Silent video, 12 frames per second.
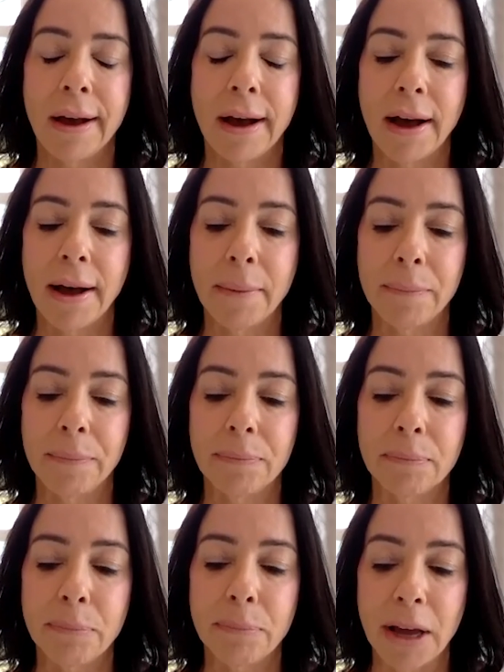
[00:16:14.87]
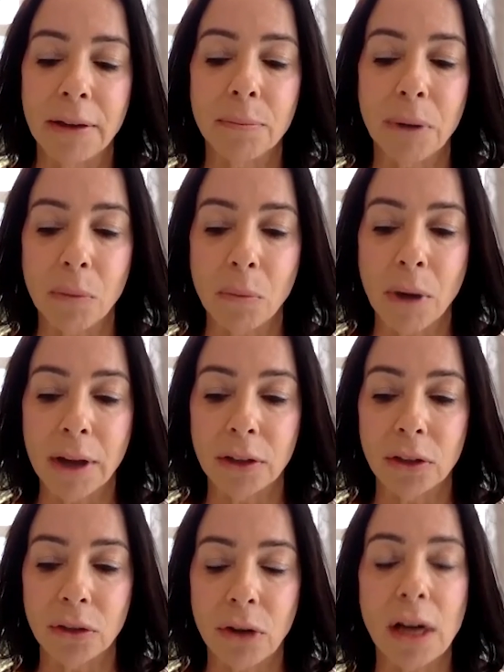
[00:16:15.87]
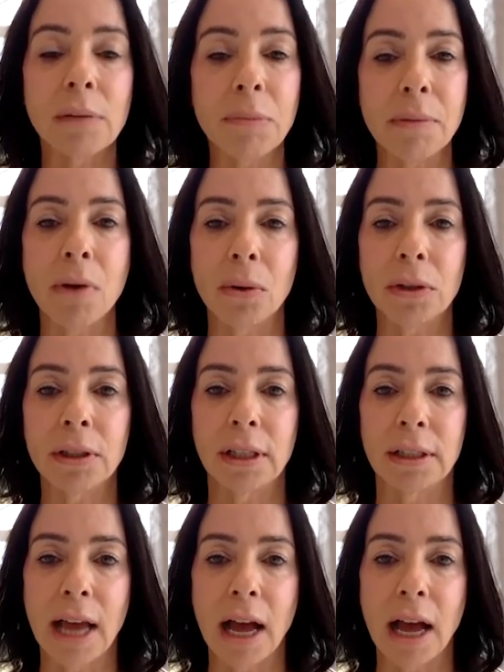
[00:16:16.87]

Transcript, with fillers: Um, but, but what struck me most is